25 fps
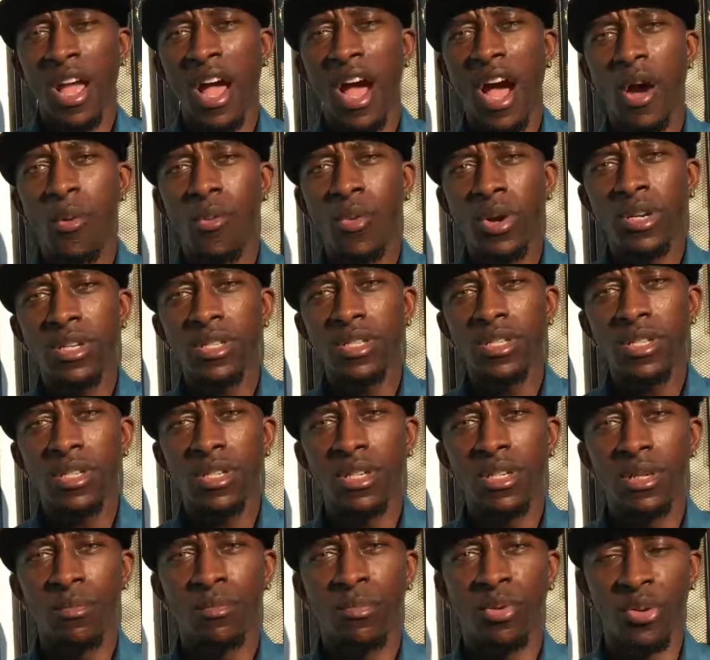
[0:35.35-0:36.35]
I wanted
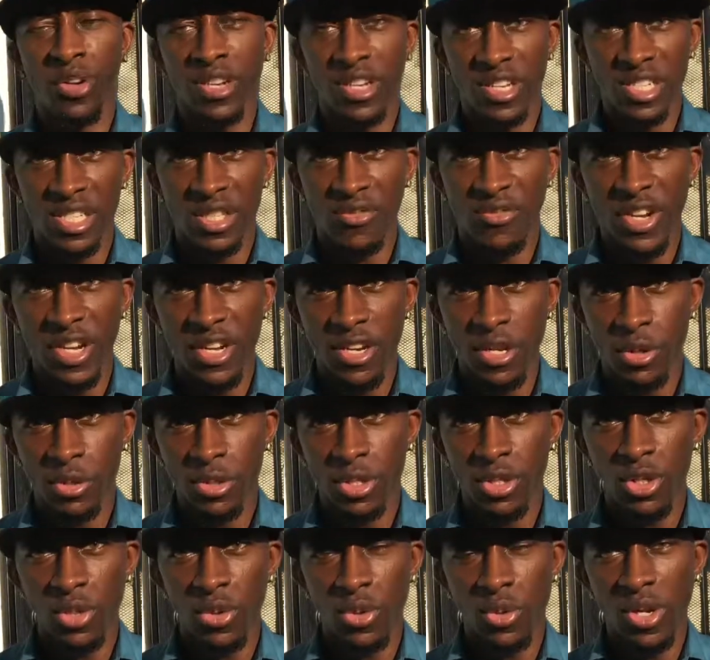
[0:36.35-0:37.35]
to bring this video
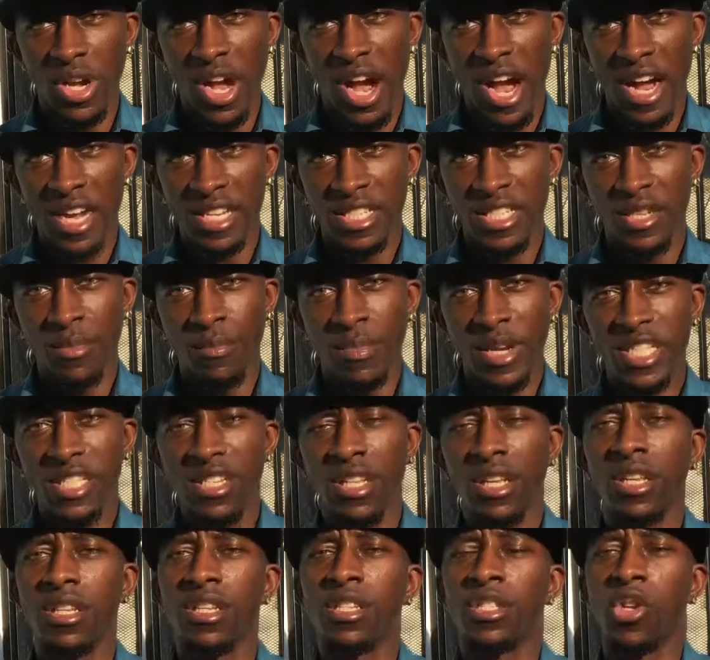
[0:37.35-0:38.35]
to you guys to
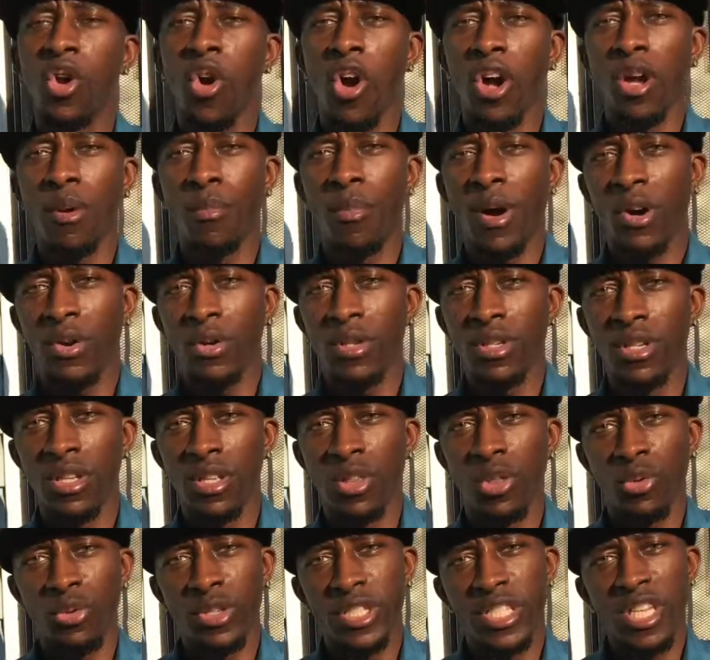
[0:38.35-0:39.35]
basically talk about the
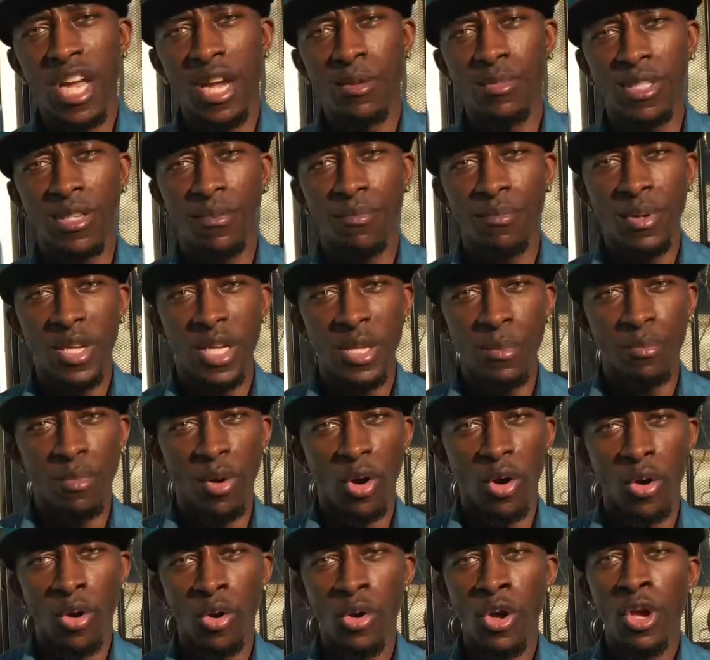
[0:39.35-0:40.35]
3 types of
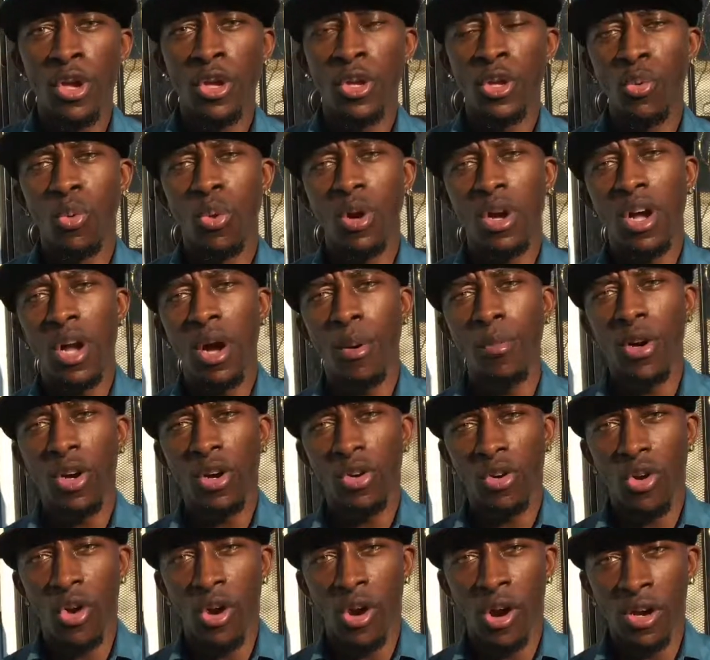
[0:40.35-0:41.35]
people you will come
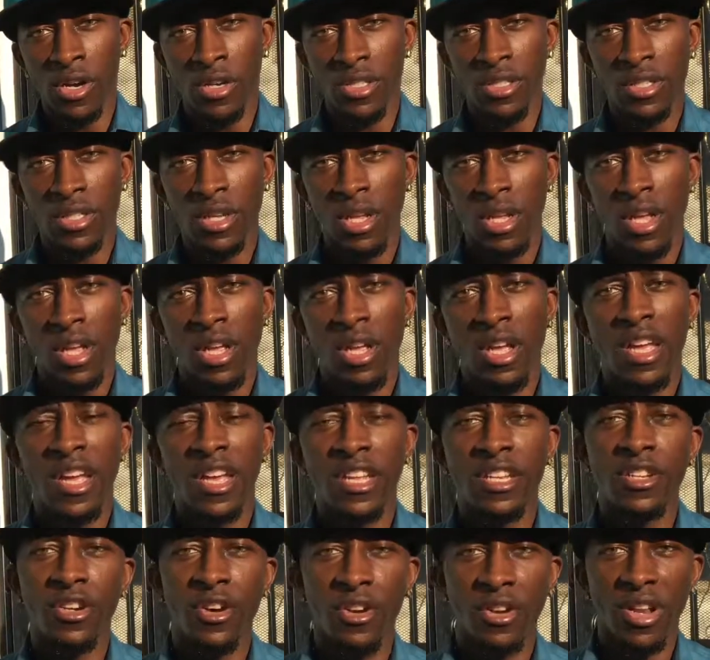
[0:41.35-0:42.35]
across
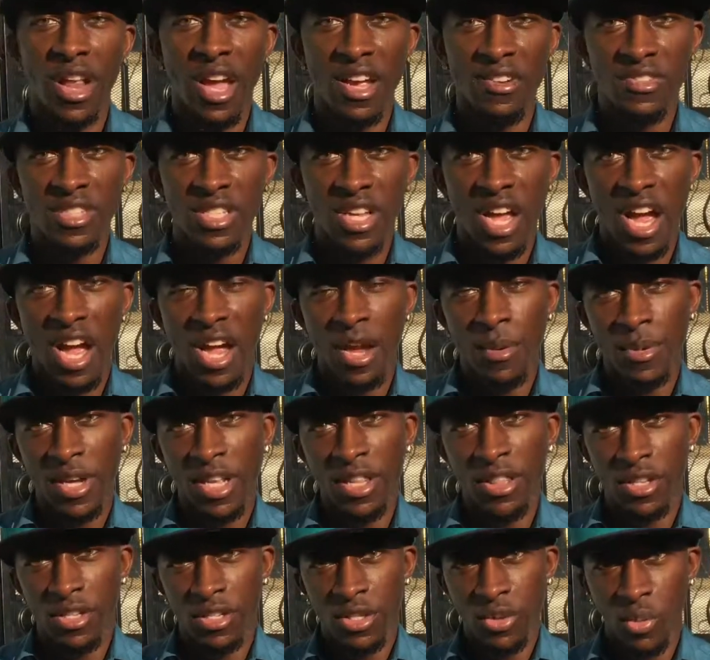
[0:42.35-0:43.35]
in your lifetime
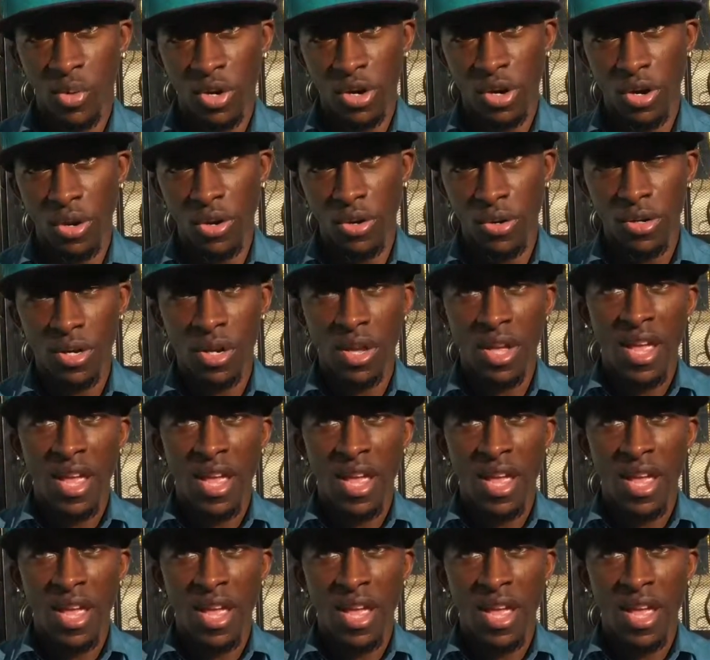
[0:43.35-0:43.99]
in this world.